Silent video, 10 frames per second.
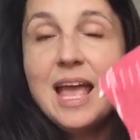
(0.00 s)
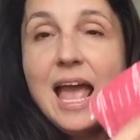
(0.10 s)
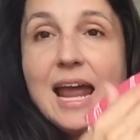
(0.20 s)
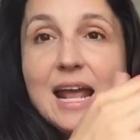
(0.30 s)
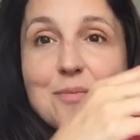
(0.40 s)

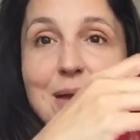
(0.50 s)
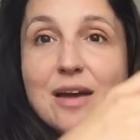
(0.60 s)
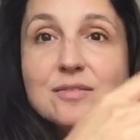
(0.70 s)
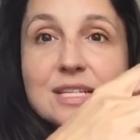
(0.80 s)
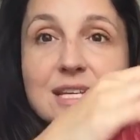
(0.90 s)
and I
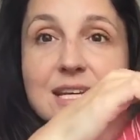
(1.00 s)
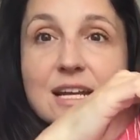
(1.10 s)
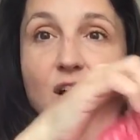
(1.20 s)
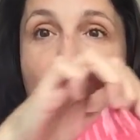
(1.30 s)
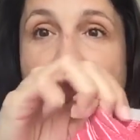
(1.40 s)
bound it in a
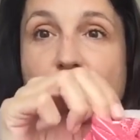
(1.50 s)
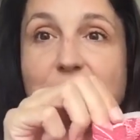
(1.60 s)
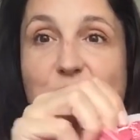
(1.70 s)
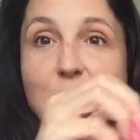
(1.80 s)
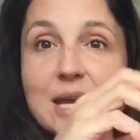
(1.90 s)

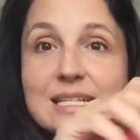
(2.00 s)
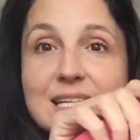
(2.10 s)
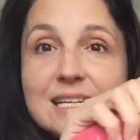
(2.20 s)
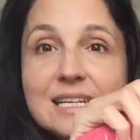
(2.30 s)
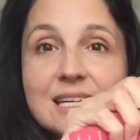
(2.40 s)
contrast
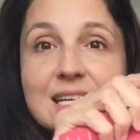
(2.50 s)
binding.